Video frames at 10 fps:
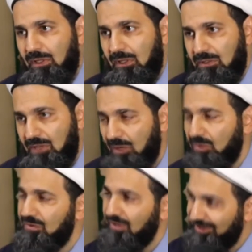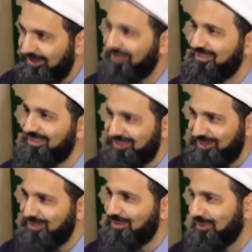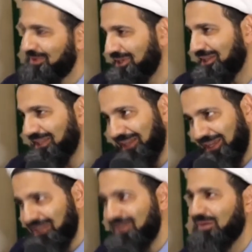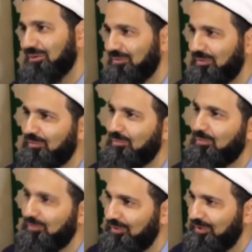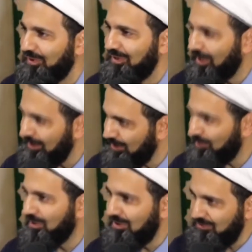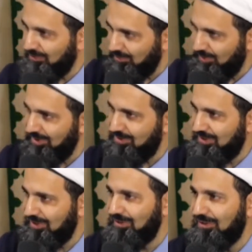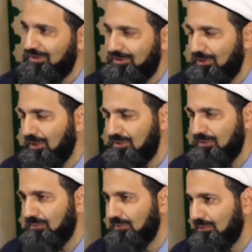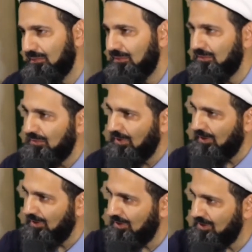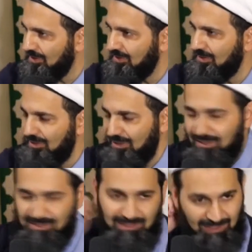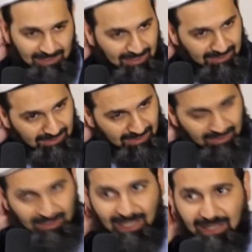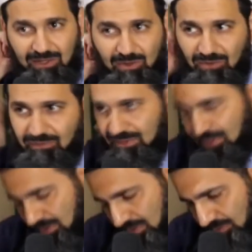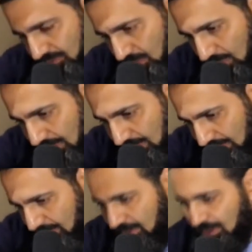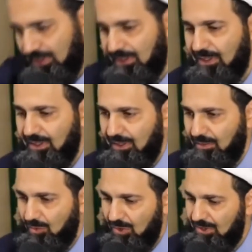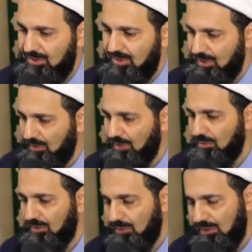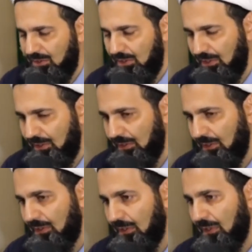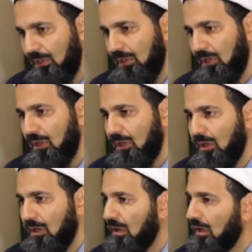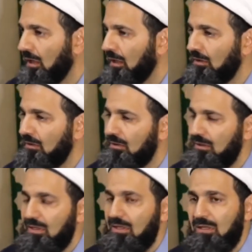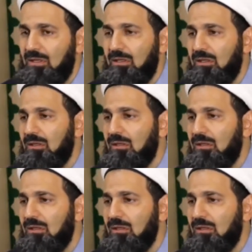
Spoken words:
Shaykh al-Tariqa in Naqshbandiyat lil-Aliyya. The Aliyya branch from Mawlana Shaykh Nazim, he is the successor and the carrier of the secret of Mawlana, Mawlana Shaykh Muhammad, mashallah. And he